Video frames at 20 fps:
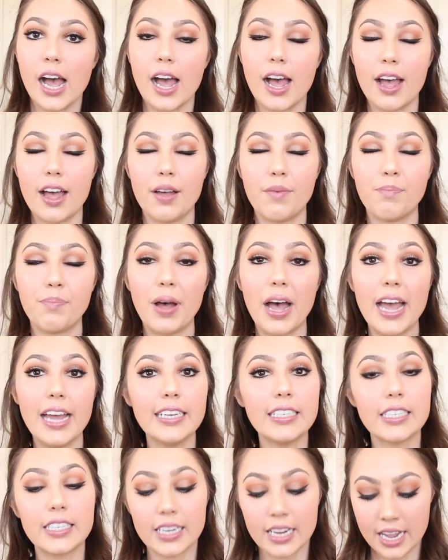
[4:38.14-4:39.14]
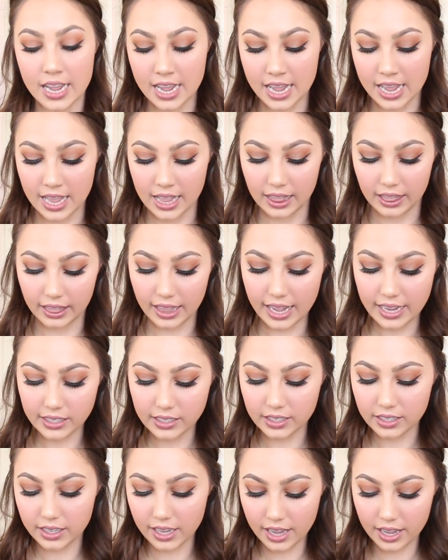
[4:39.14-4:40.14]
Um, but
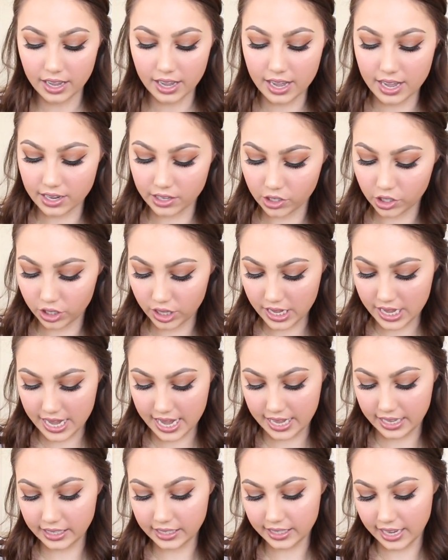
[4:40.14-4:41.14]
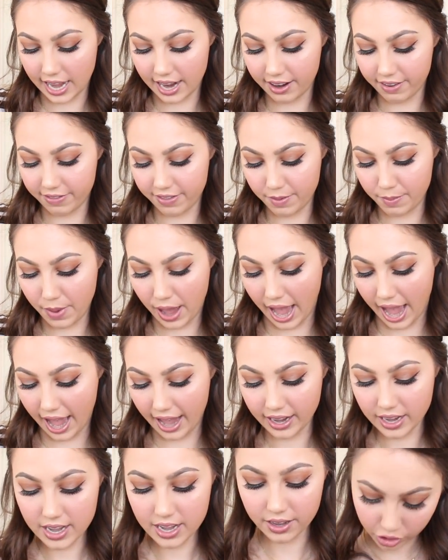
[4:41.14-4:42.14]
let's get into the inside of the
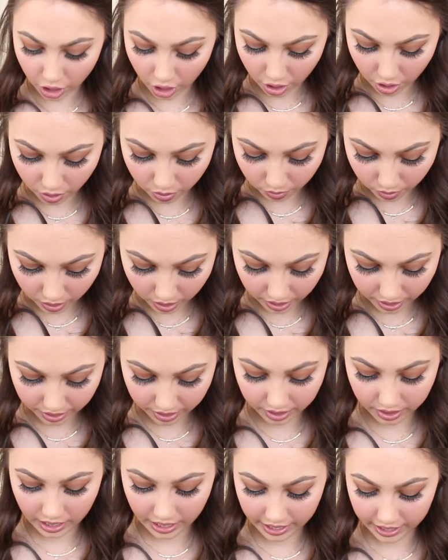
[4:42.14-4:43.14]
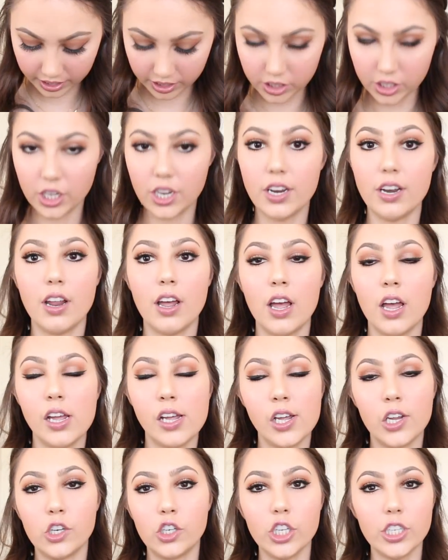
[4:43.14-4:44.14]
bag. So there's
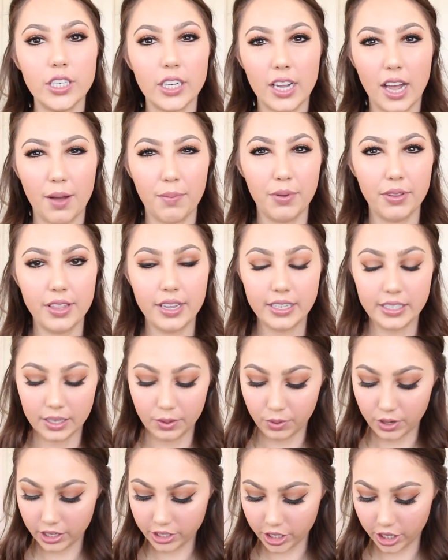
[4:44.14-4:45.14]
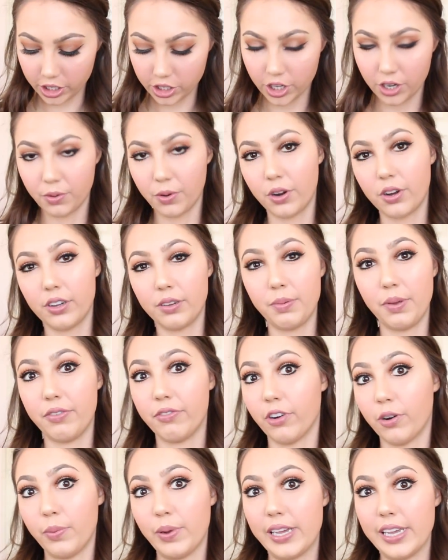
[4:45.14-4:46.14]
just a couple things I want to touch on real quick
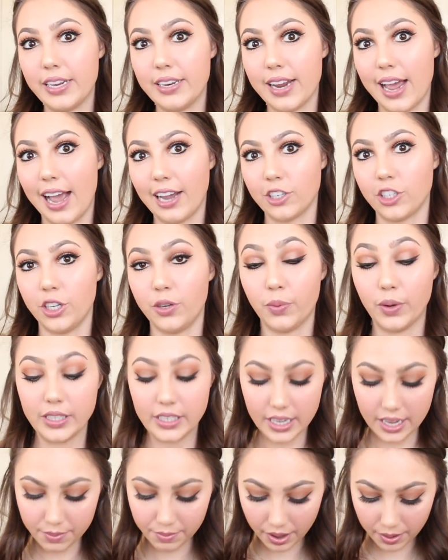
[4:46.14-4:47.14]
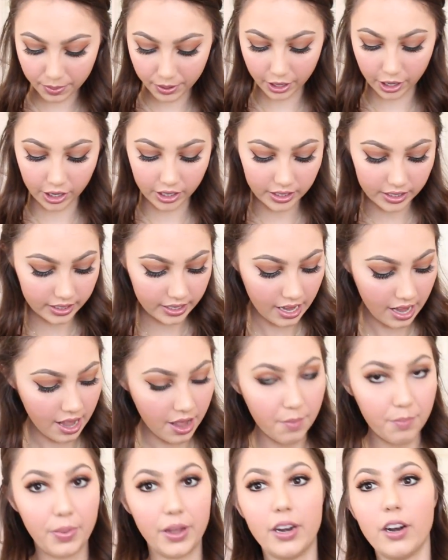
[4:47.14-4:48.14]
before we get into actually what's in my purse.
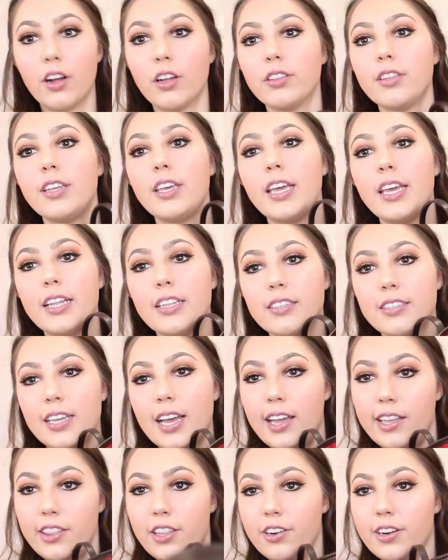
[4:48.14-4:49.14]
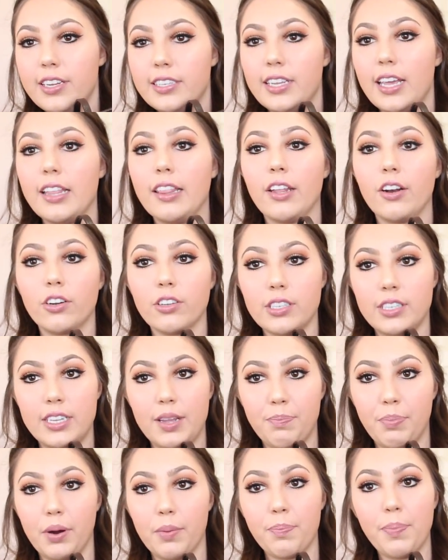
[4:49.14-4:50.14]
But on the inside, there is a little
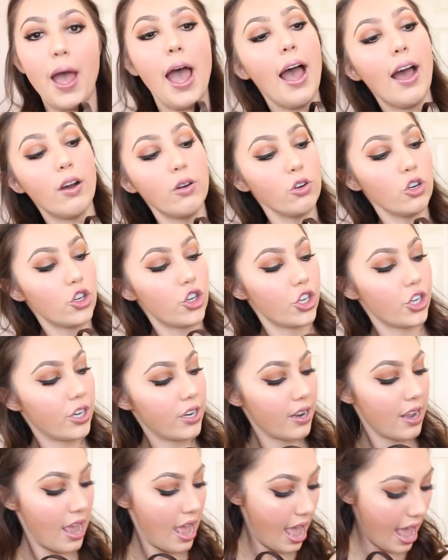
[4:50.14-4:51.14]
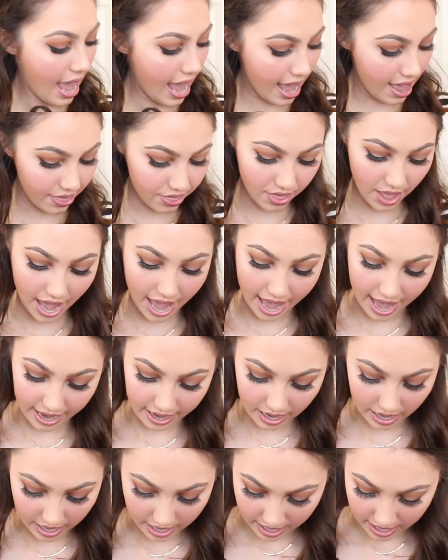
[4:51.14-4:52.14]
zipper pouch. And
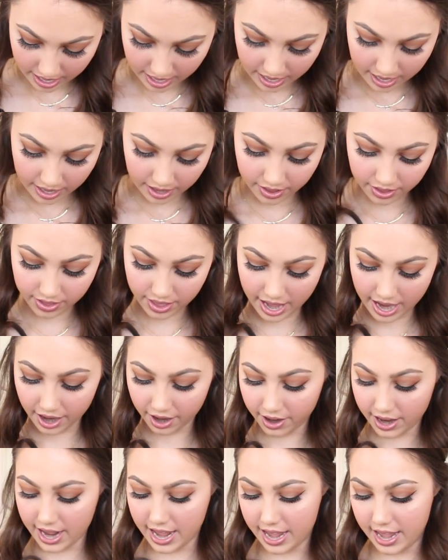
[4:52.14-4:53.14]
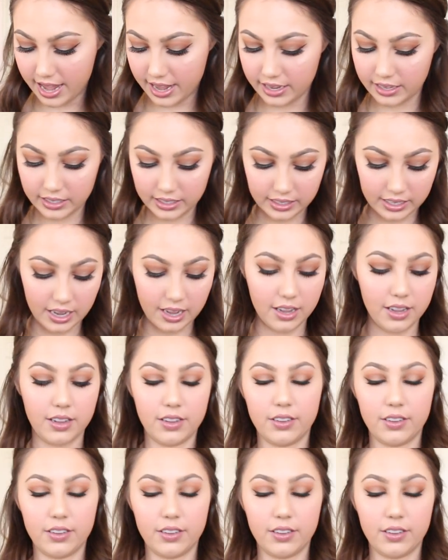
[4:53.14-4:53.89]
then there is